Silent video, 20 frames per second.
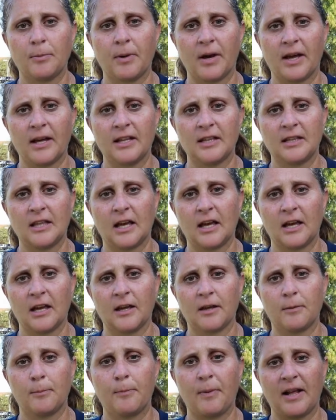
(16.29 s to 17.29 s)
but
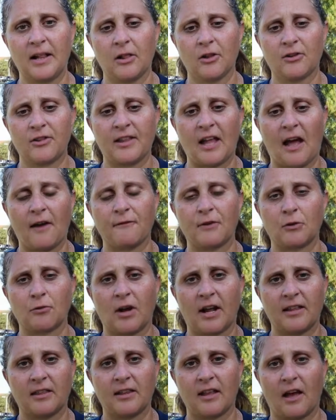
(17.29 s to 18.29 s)
the Baylor staff and
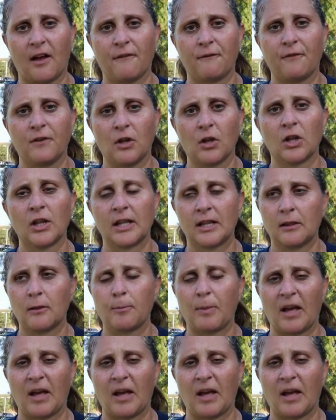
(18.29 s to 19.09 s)
Rice staff feel it's